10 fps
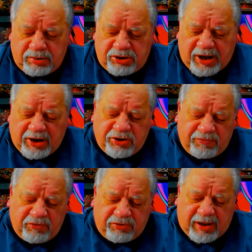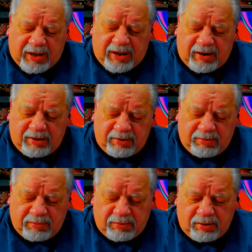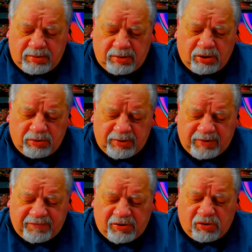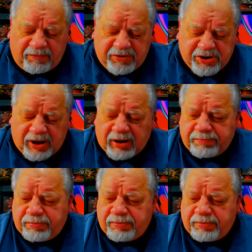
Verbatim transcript: Change your routine, go to a different coffee shop